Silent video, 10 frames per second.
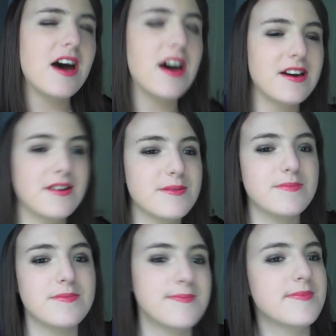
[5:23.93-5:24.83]

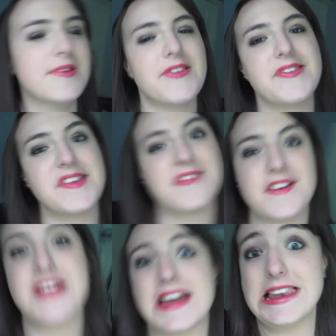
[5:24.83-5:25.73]
Um, see if I
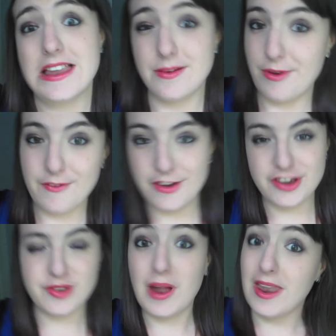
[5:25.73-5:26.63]
can get a little bit of
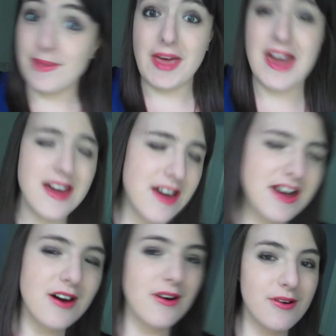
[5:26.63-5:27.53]
footage while I'm there.
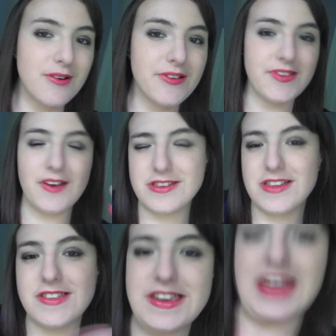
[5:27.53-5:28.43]
Also, the
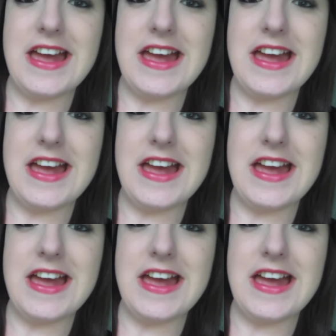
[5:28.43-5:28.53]
other day